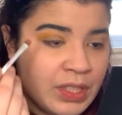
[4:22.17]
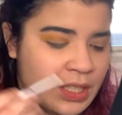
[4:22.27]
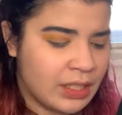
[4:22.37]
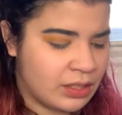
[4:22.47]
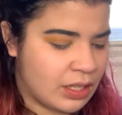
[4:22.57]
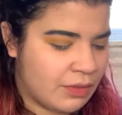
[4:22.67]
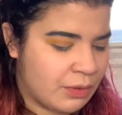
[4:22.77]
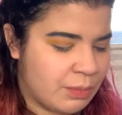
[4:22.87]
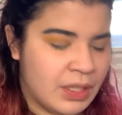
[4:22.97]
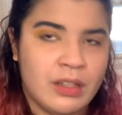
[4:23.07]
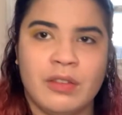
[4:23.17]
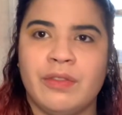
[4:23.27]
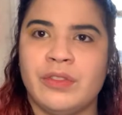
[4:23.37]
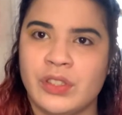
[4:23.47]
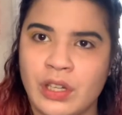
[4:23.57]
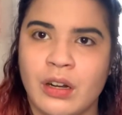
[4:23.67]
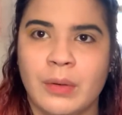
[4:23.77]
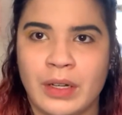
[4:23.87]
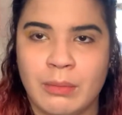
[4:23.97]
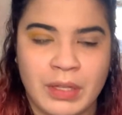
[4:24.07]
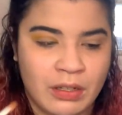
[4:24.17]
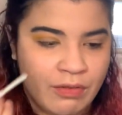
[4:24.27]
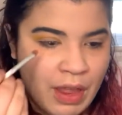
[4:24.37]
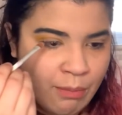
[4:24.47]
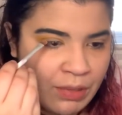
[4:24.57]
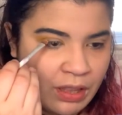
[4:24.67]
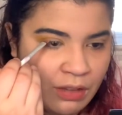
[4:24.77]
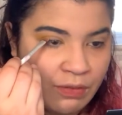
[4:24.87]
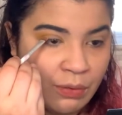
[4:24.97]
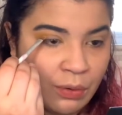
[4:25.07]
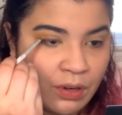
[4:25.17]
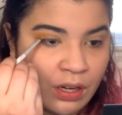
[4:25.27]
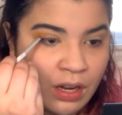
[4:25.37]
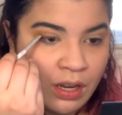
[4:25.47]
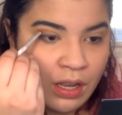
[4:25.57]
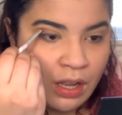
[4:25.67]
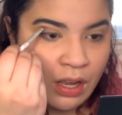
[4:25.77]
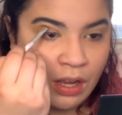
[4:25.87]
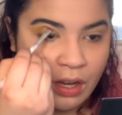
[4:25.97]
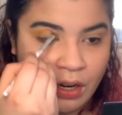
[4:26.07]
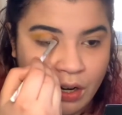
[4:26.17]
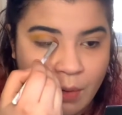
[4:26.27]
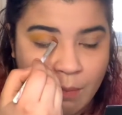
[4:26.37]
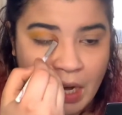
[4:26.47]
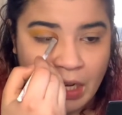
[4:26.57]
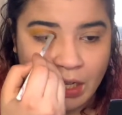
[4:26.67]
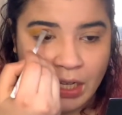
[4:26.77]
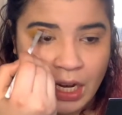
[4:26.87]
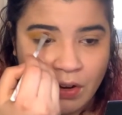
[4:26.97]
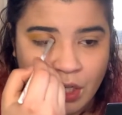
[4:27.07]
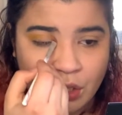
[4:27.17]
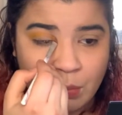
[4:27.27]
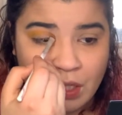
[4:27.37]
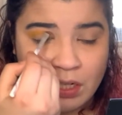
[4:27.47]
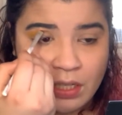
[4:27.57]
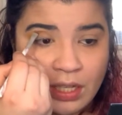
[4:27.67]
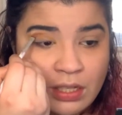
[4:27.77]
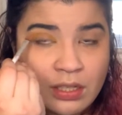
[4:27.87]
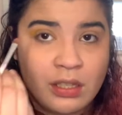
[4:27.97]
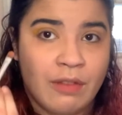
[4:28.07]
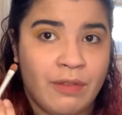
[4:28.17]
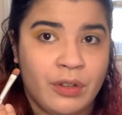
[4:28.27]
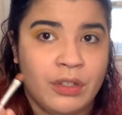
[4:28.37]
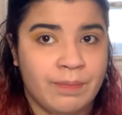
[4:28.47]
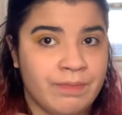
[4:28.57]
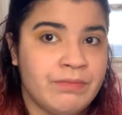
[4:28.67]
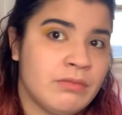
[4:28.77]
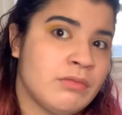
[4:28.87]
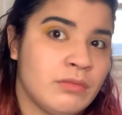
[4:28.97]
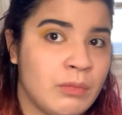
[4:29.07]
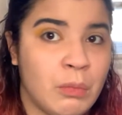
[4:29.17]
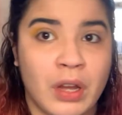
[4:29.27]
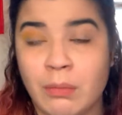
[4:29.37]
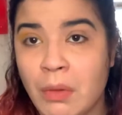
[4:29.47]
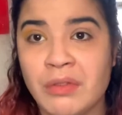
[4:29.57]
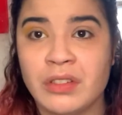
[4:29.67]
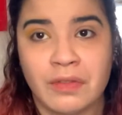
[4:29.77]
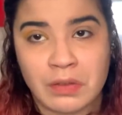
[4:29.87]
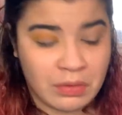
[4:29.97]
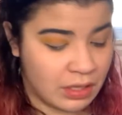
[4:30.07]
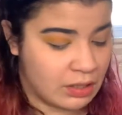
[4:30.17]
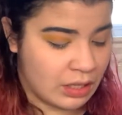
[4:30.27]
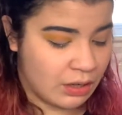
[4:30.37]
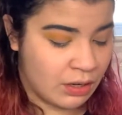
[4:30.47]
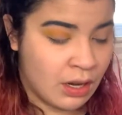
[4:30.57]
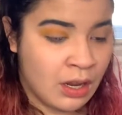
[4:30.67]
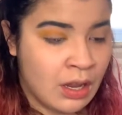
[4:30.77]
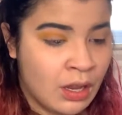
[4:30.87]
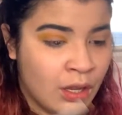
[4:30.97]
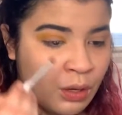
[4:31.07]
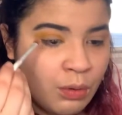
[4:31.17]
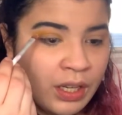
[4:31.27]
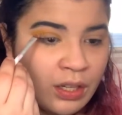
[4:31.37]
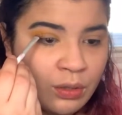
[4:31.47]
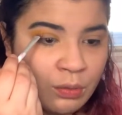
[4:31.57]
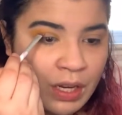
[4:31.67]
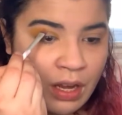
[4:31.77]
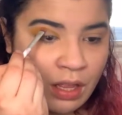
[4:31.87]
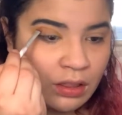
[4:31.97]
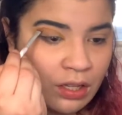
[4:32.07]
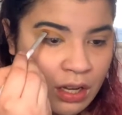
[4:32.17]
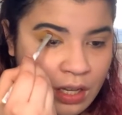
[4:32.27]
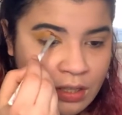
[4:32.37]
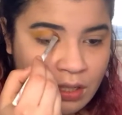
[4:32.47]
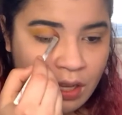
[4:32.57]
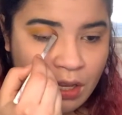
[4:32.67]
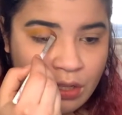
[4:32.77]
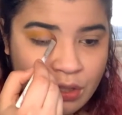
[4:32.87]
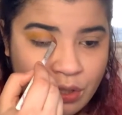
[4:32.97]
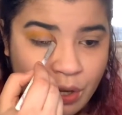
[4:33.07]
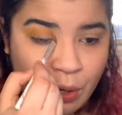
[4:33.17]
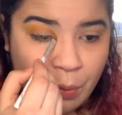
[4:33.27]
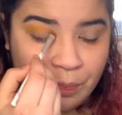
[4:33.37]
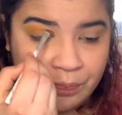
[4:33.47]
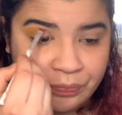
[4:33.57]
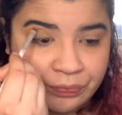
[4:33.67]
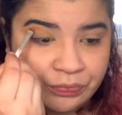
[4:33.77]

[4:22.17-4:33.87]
sets off a bit of sorrow and a bit of empathy for our main character because he's suffered what most of us would consider quite a great loss. So